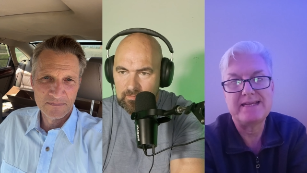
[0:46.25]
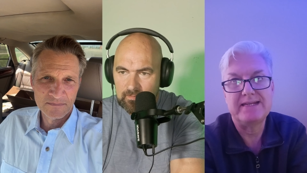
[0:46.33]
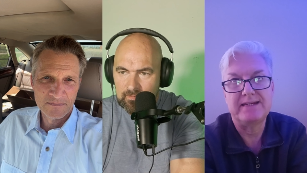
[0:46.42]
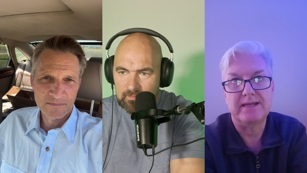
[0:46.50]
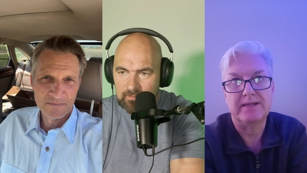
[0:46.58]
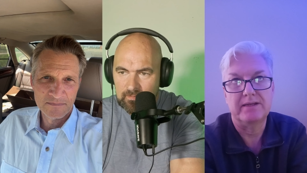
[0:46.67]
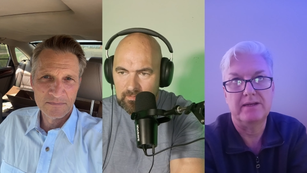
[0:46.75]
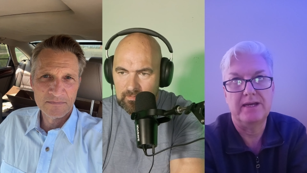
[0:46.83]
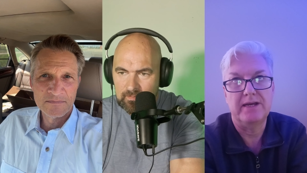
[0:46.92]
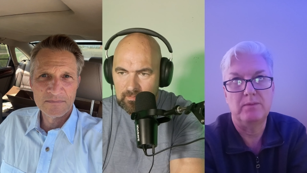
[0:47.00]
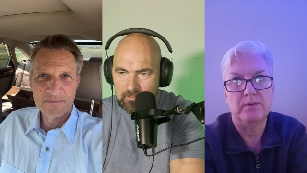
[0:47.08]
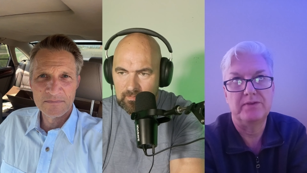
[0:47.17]
Speaker 1: ending
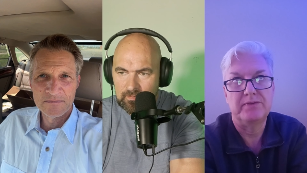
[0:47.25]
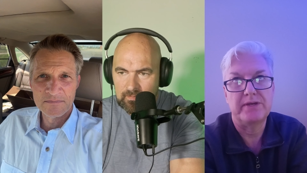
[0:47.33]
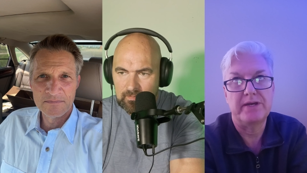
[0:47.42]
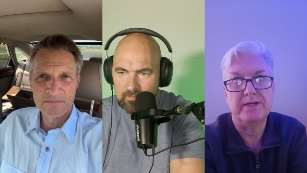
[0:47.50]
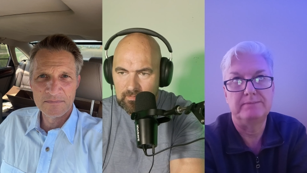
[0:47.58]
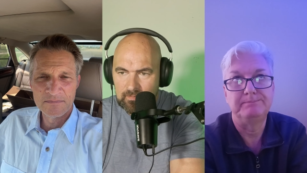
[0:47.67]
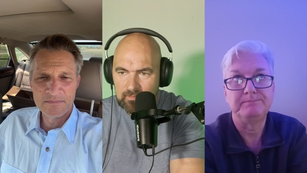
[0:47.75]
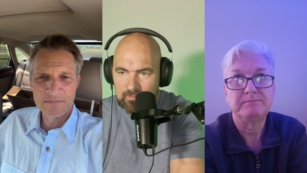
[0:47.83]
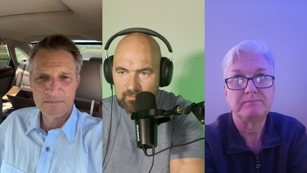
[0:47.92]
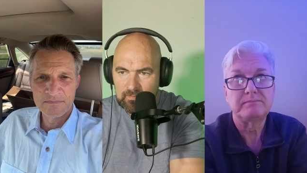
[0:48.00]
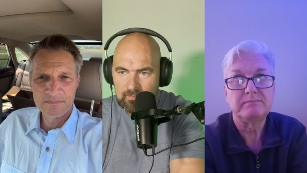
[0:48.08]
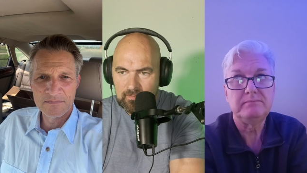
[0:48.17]
uh, with um,
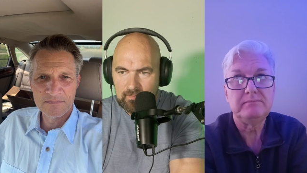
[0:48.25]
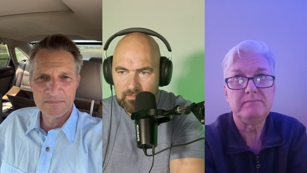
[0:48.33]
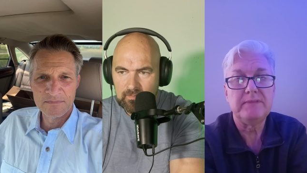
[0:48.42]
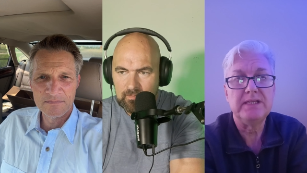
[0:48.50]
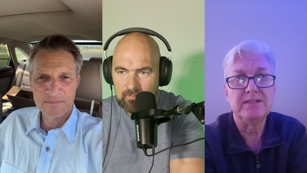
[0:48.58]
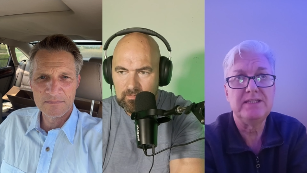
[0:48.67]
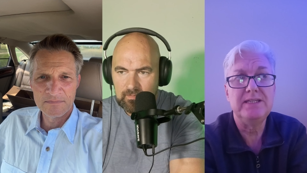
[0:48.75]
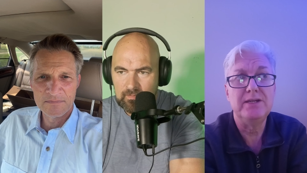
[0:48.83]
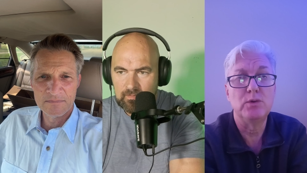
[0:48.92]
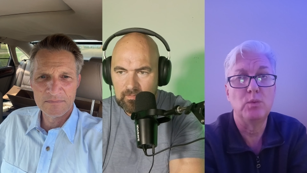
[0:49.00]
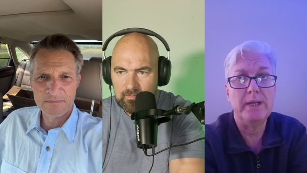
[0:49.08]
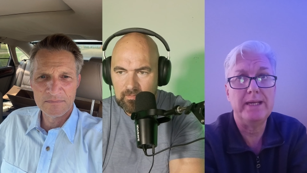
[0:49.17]

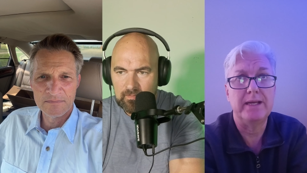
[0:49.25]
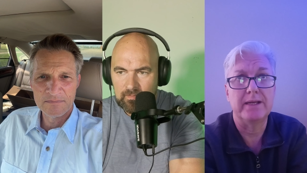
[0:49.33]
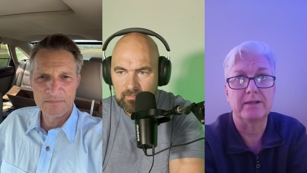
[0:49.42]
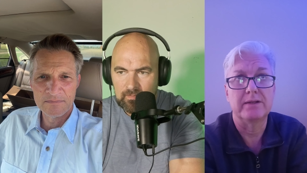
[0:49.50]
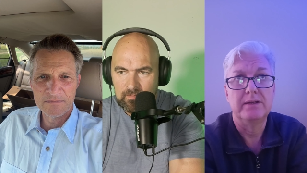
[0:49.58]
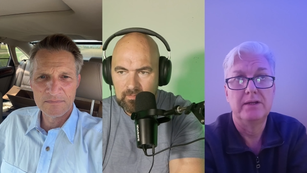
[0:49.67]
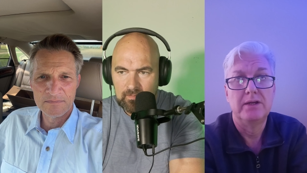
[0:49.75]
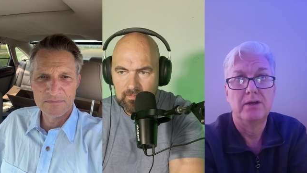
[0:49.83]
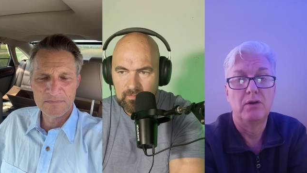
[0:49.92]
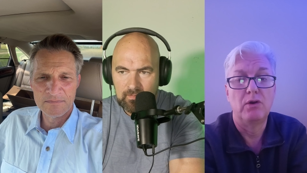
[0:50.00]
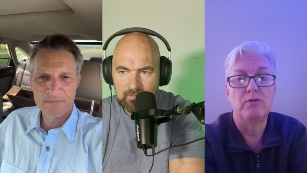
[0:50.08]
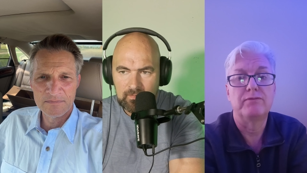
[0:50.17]
Kehoe winning
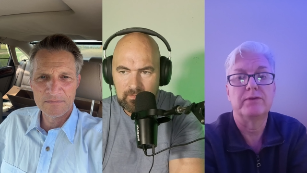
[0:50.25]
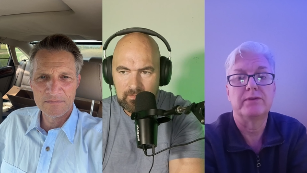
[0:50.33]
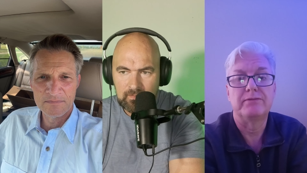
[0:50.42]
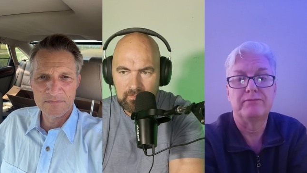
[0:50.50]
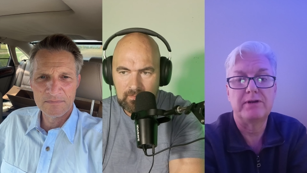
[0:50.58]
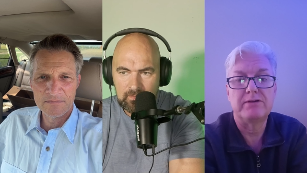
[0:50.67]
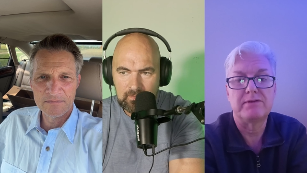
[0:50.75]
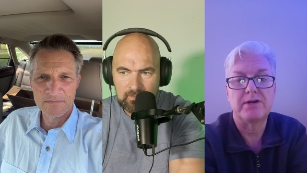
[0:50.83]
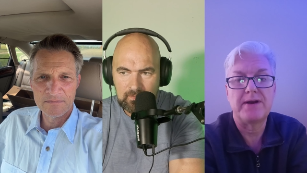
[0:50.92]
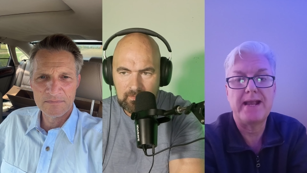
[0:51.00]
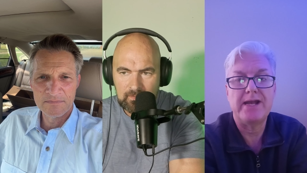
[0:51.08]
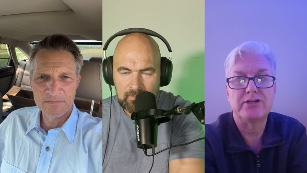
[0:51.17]
over the
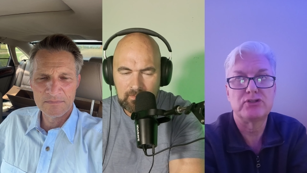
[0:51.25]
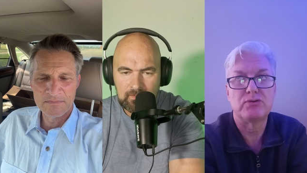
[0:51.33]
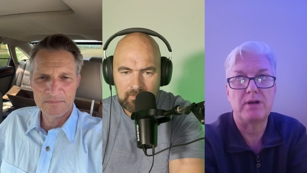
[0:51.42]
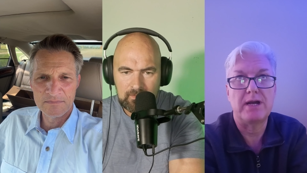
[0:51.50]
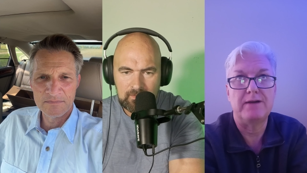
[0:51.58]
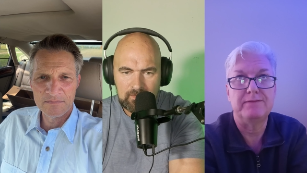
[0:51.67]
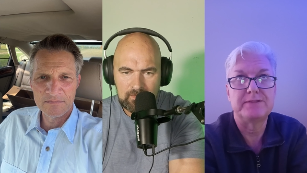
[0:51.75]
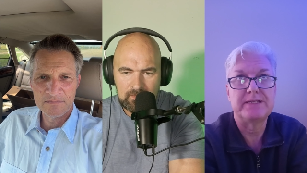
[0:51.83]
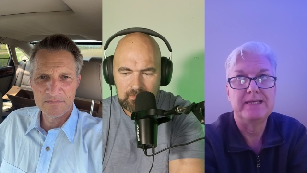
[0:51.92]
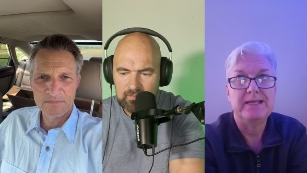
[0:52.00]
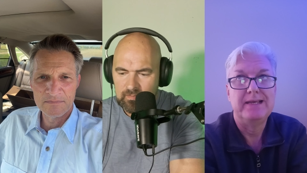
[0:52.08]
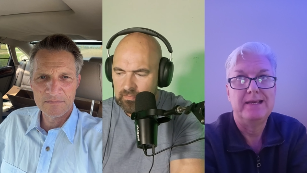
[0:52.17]
frontrunner Ashcroft
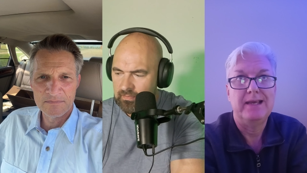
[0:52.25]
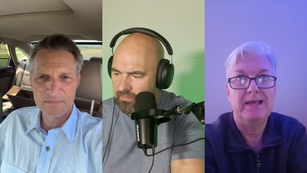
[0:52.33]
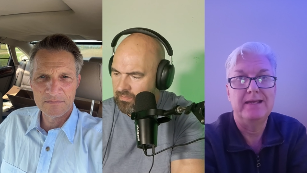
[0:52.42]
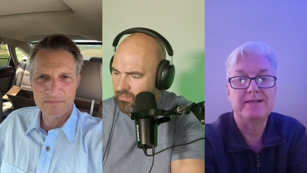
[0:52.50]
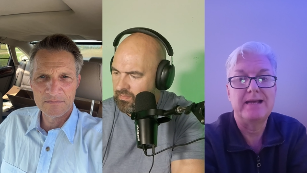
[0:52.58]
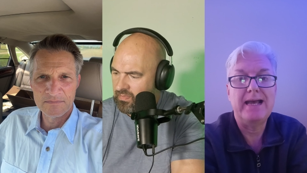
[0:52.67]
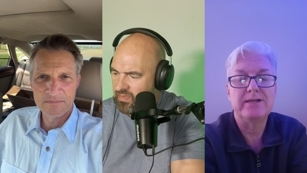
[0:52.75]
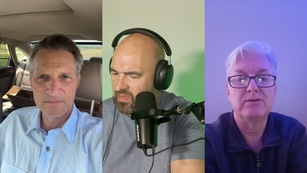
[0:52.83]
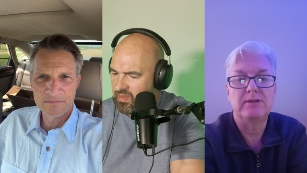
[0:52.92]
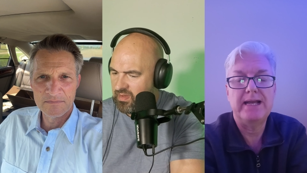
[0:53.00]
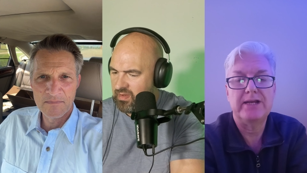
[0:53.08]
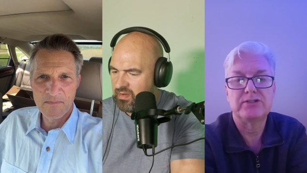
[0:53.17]
and
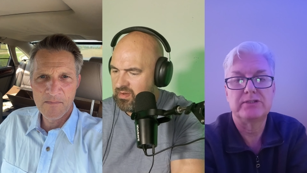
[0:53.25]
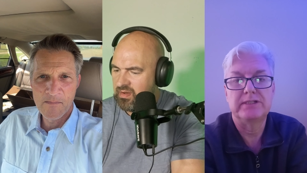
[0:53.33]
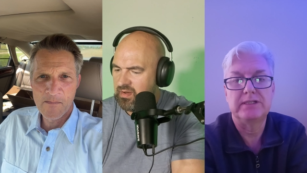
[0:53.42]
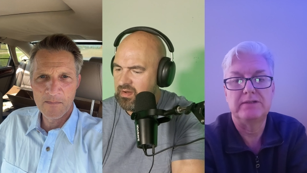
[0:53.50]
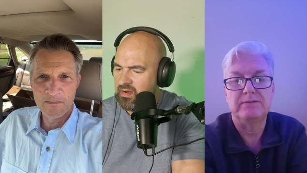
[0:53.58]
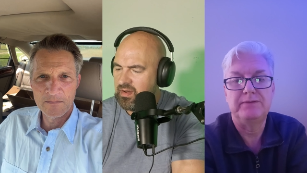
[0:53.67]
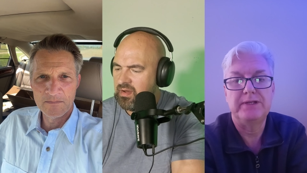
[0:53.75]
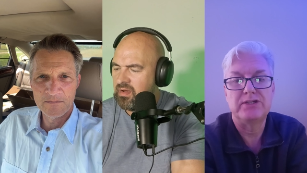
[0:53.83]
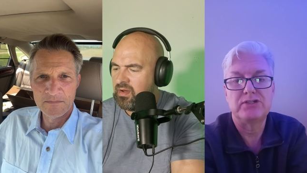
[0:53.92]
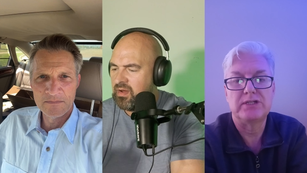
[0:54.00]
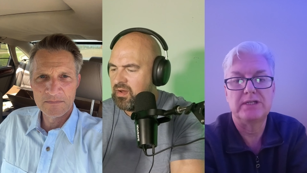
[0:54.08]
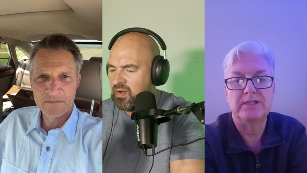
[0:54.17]
Eigel actually
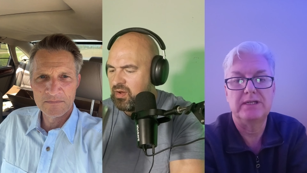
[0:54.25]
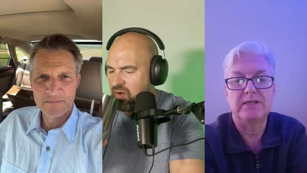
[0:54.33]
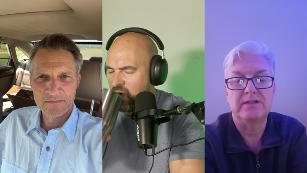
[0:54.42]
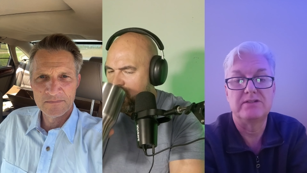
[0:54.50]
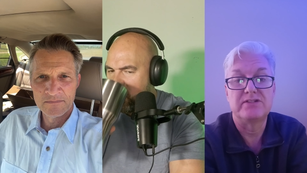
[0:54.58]
finishing in